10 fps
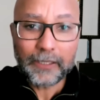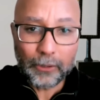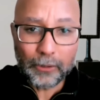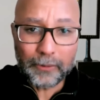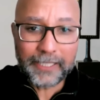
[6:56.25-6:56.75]

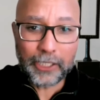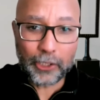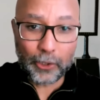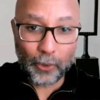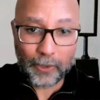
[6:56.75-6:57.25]
who in
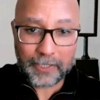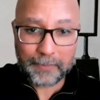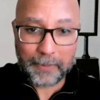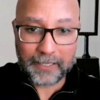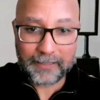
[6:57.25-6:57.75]
your
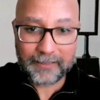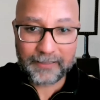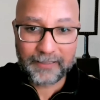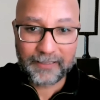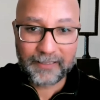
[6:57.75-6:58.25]

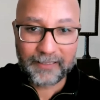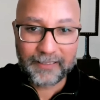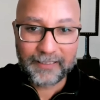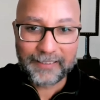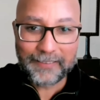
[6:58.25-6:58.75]
space,
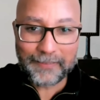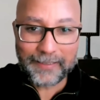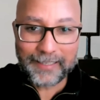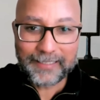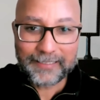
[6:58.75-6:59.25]

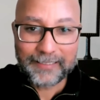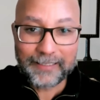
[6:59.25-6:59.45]
right,